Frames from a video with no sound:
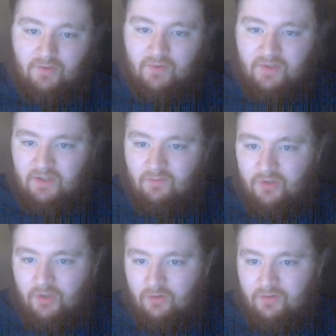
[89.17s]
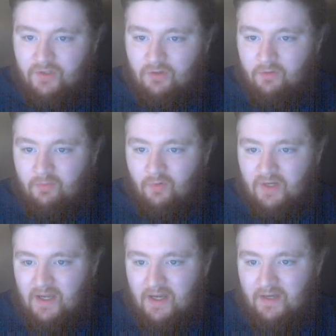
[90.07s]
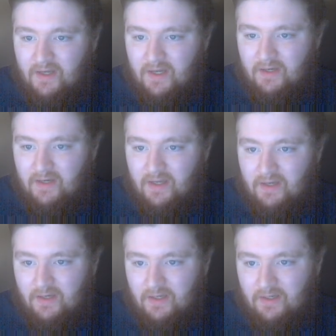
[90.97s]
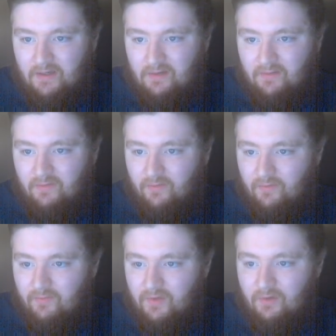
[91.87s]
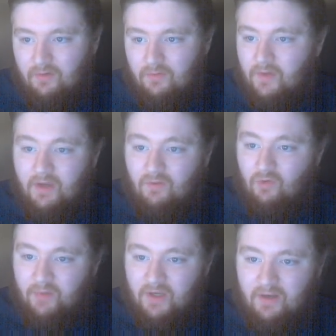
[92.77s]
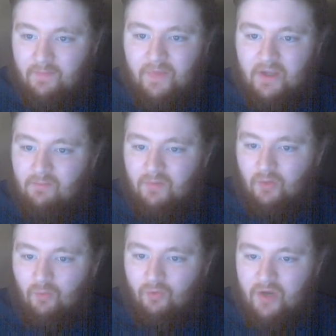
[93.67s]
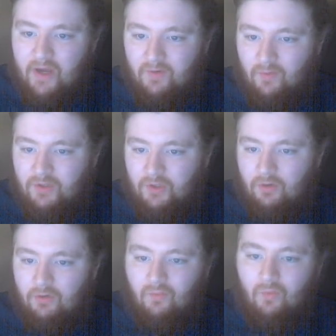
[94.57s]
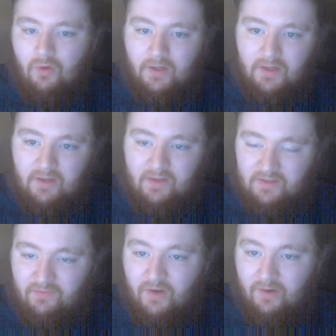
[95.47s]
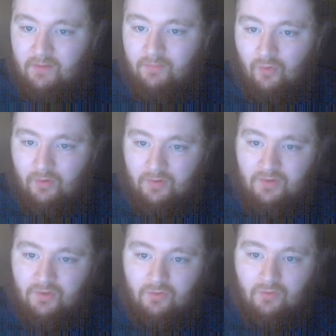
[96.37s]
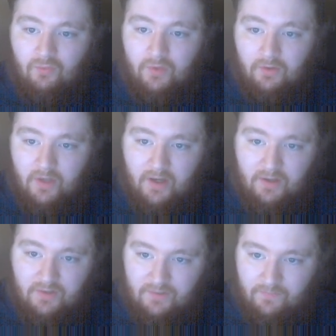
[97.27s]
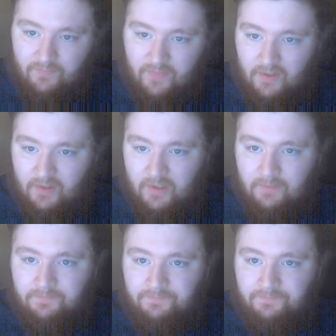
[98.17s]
So this can return 0.9999, repeating, but it will never return 1, and that's very important to realize. Okay?